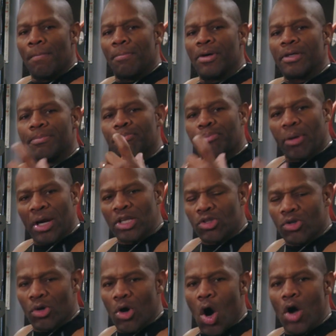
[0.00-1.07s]
put
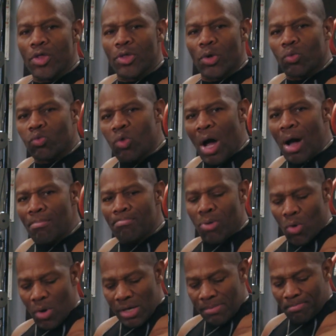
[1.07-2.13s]
pressure on the
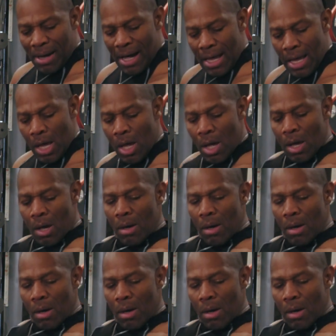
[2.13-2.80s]
rhomboid by